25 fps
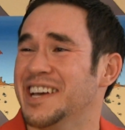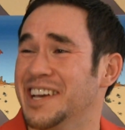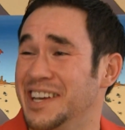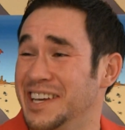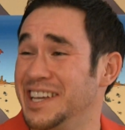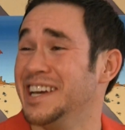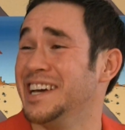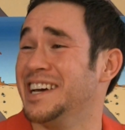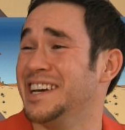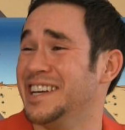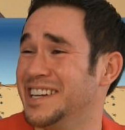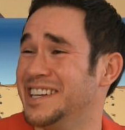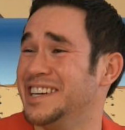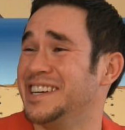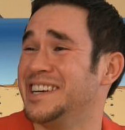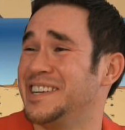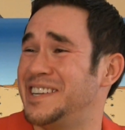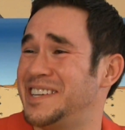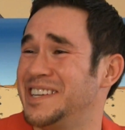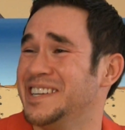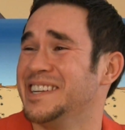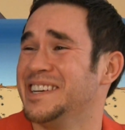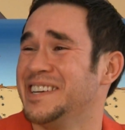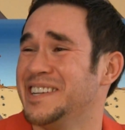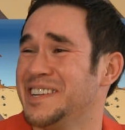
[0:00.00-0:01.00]
Yeah, no,
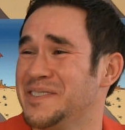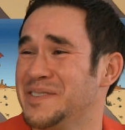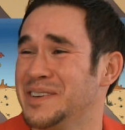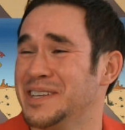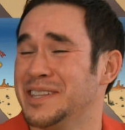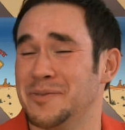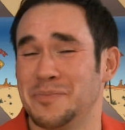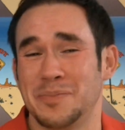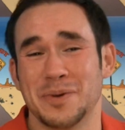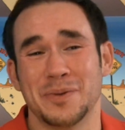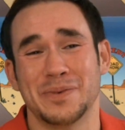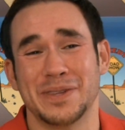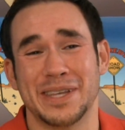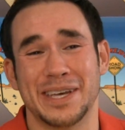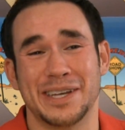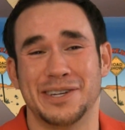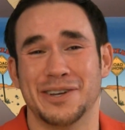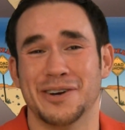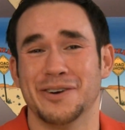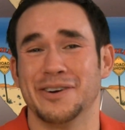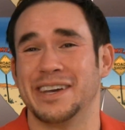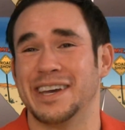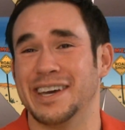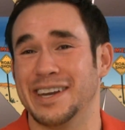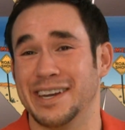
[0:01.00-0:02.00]
you know what I mean? The people that
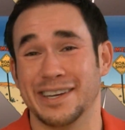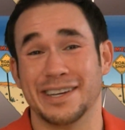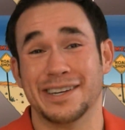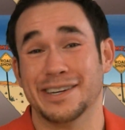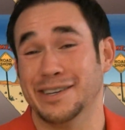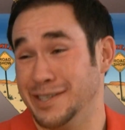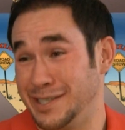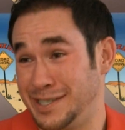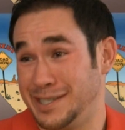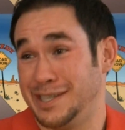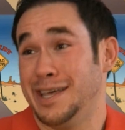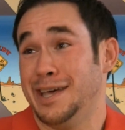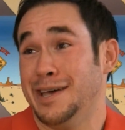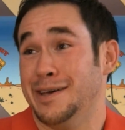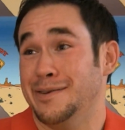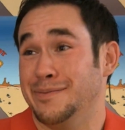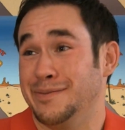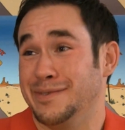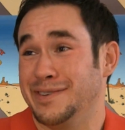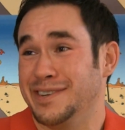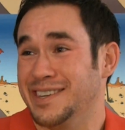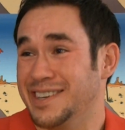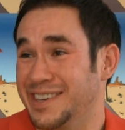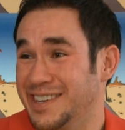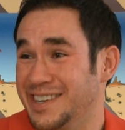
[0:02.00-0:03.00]
don't get it, it's
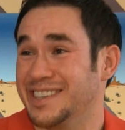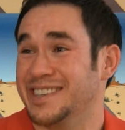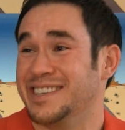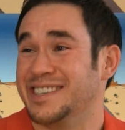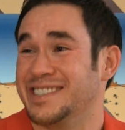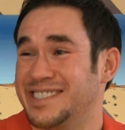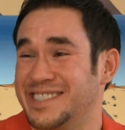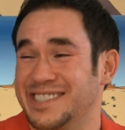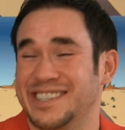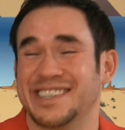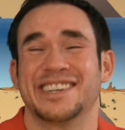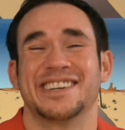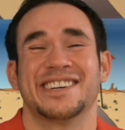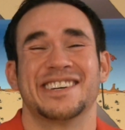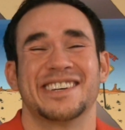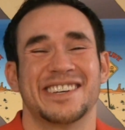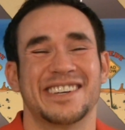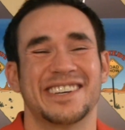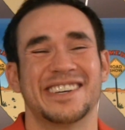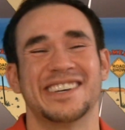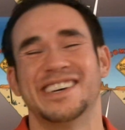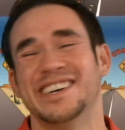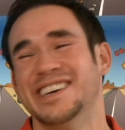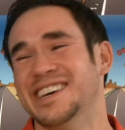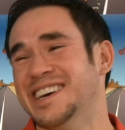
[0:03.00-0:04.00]
them, So
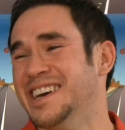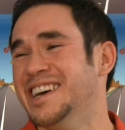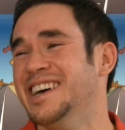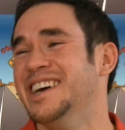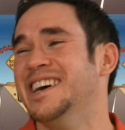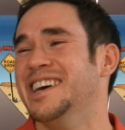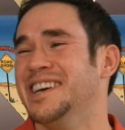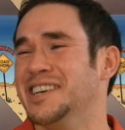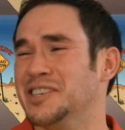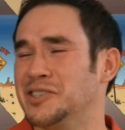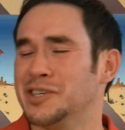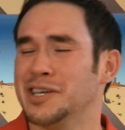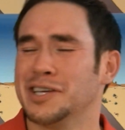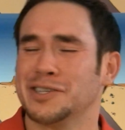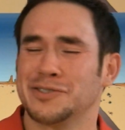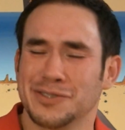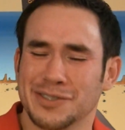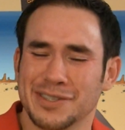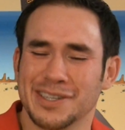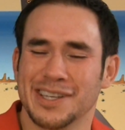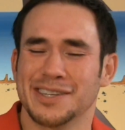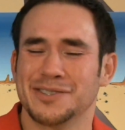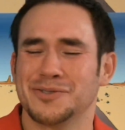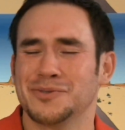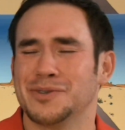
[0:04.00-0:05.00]

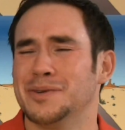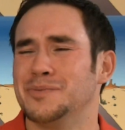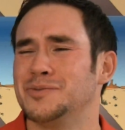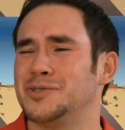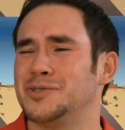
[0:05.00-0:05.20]
that's what